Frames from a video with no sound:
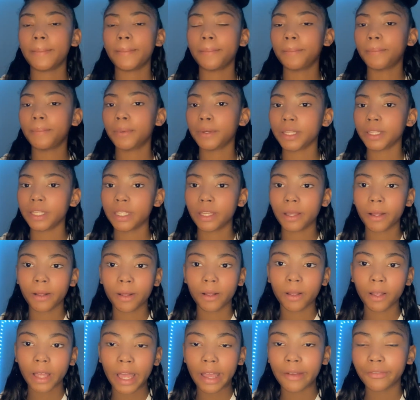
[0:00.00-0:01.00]
but
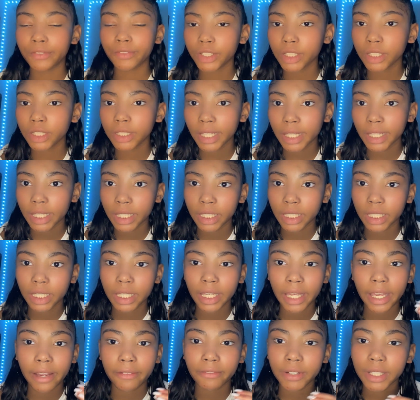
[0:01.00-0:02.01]
y'all after
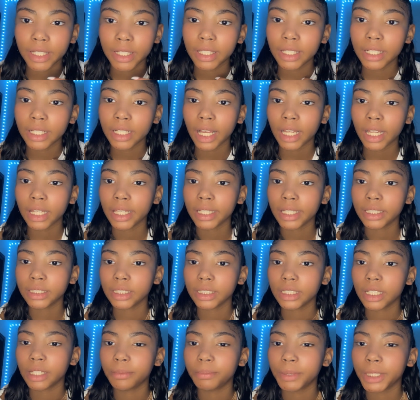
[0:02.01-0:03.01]
like everything i like
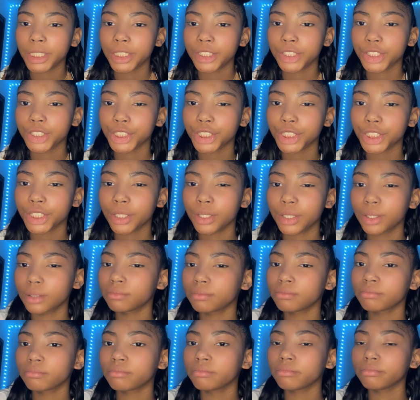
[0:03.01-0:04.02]
took a picture
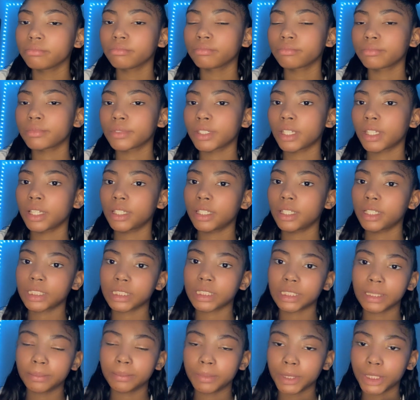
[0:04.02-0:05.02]
took
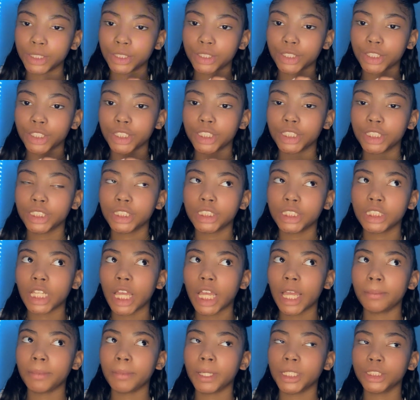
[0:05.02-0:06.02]
some pictures
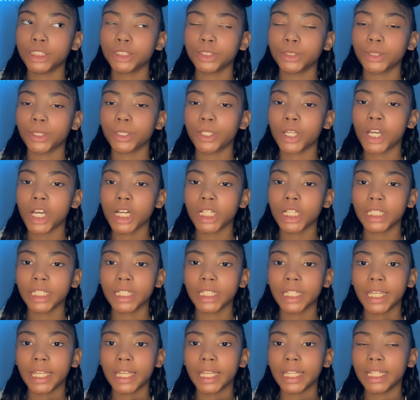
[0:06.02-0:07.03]
i might show y'all
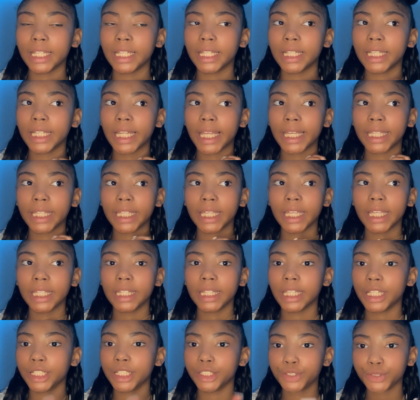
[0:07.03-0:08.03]
it like
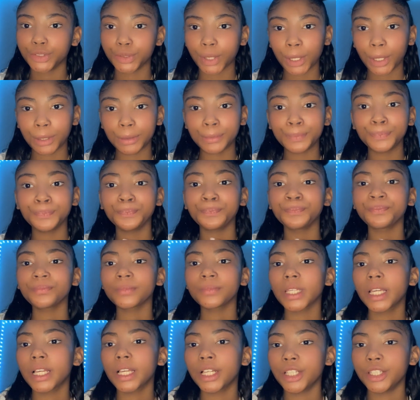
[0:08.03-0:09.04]
in the intro
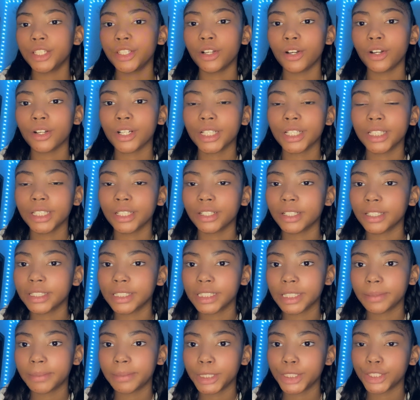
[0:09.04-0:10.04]
y'all could literally
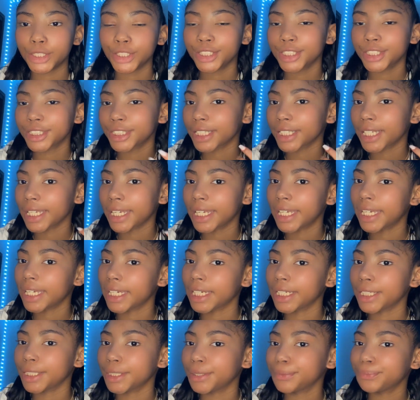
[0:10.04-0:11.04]
see pictures
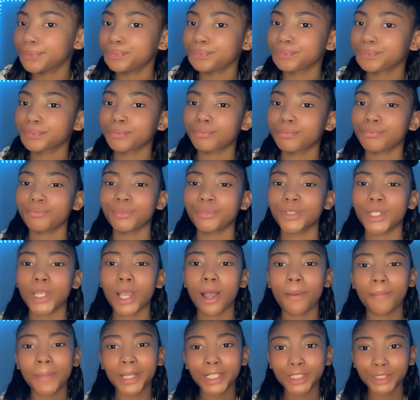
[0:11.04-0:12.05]
and
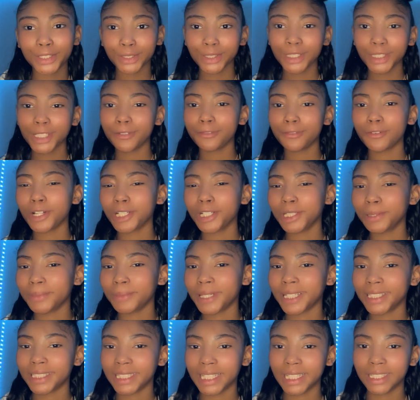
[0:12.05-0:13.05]
y'all make sure to follow
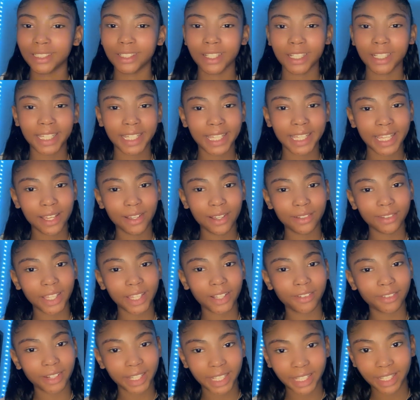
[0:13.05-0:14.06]
my tiktok account like
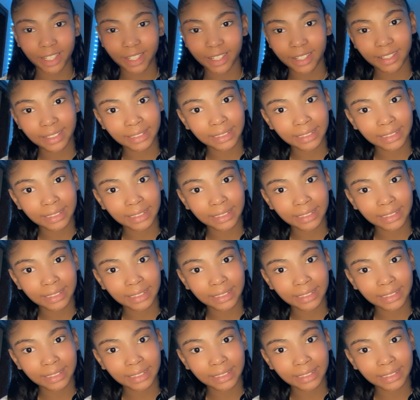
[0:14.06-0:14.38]
right here